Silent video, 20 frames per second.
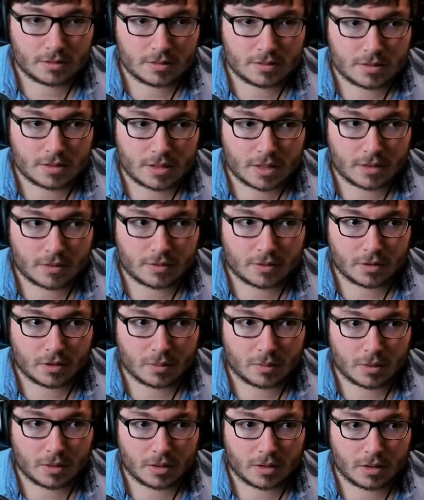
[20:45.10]
Zed's on the
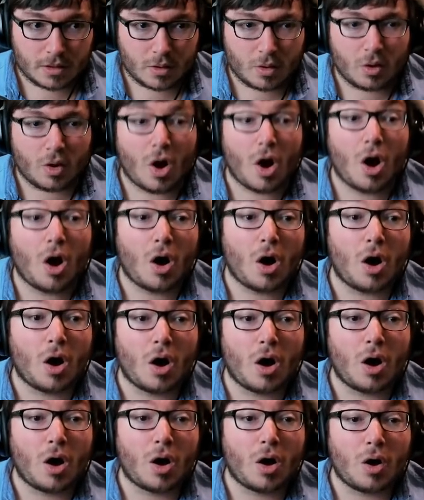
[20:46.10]
way.
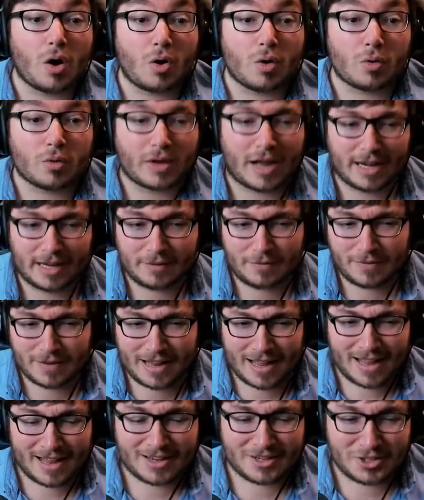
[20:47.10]
Oh! And he
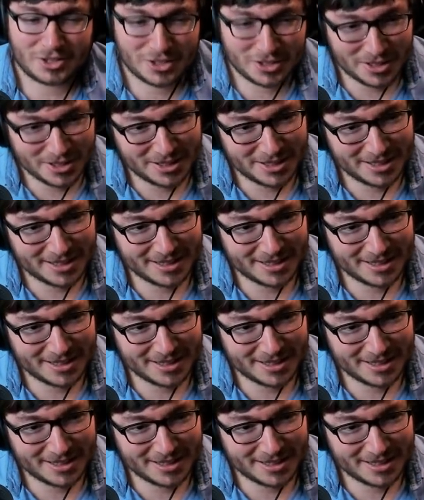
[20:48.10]
flashed!